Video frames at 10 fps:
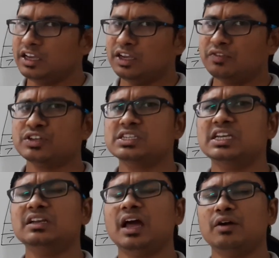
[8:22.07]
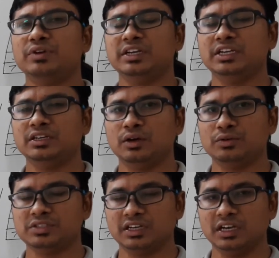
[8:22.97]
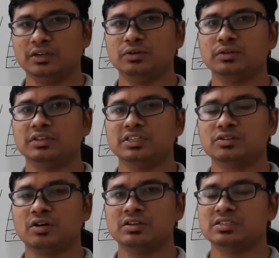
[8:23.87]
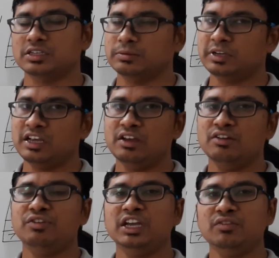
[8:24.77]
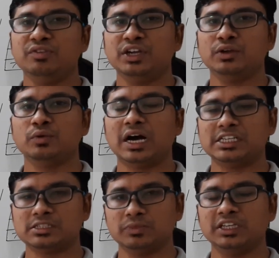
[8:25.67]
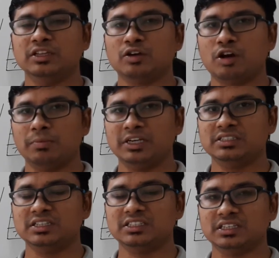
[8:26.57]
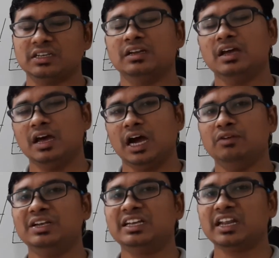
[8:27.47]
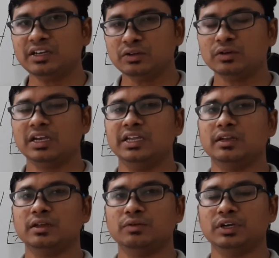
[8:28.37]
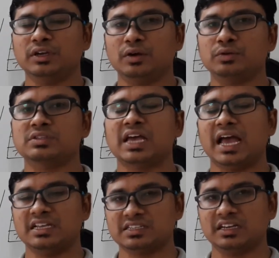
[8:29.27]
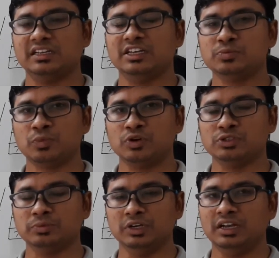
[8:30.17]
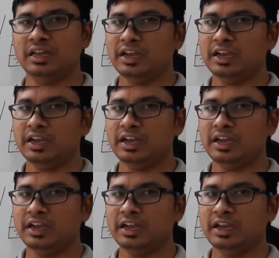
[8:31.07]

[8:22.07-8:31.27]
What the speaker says: If you still have any doubts related to this concept, feel free to ask me in the comment section. I will try to clear your doubts as early as possible.